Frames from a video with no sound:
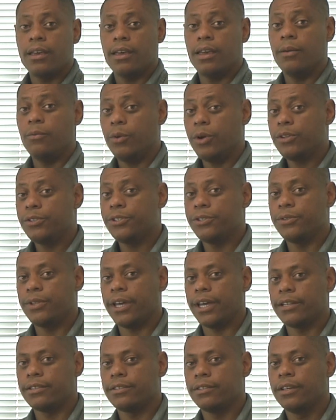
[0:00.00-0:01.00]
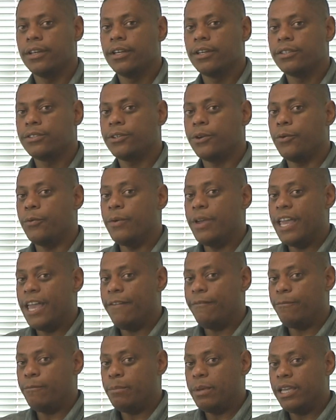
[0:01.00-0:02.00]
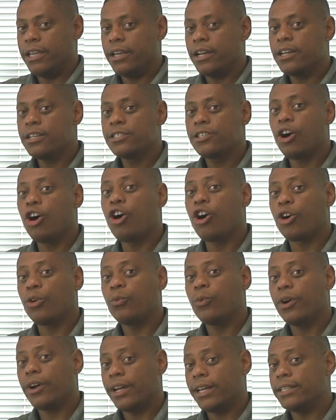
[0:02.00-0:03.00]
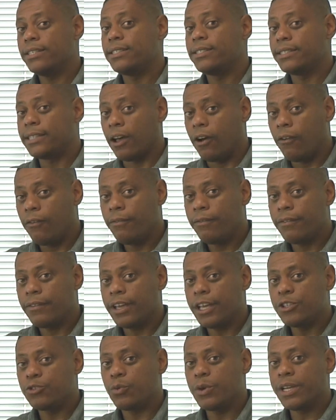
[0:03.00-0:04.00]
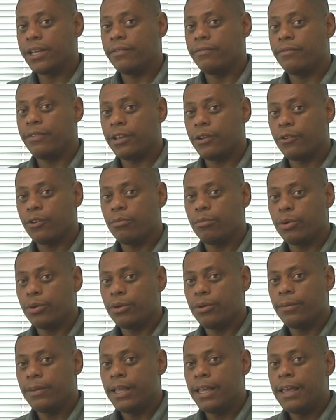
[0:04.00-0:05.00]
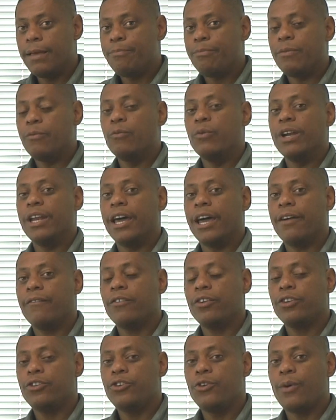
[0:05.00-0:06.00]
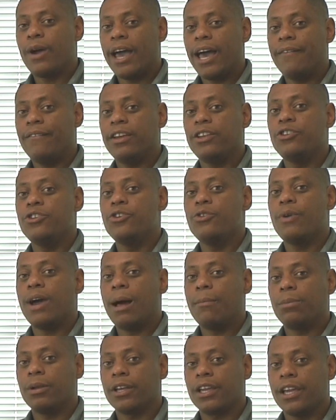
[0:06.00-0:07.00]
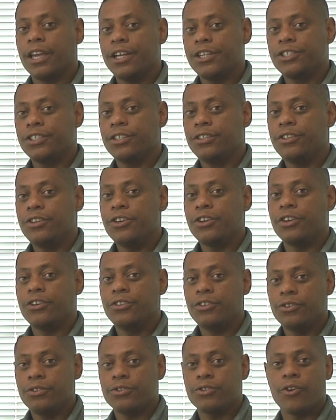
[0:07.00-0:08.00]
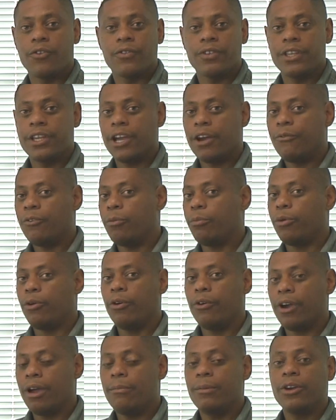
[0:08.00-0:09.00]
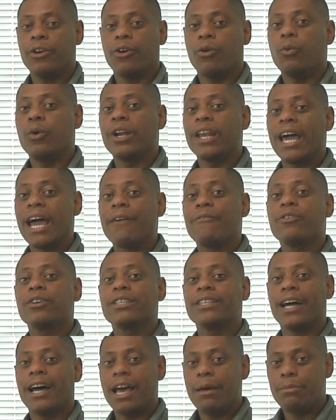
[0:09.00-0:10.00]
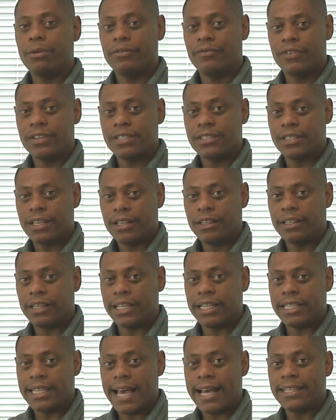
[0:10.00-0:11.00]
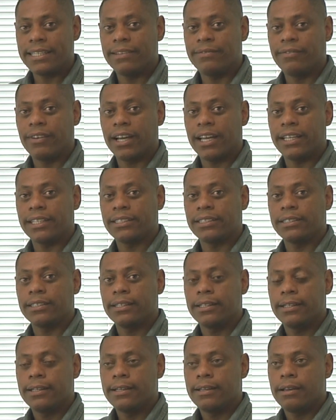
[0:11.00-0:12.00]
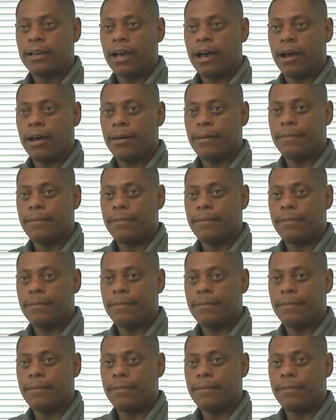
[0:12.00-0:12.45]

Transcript: It will do that. So, it, because the hardware itself is reconfigurable, whenever you have a new application, you can use over-the-air programming or whatever type of facility that device uh,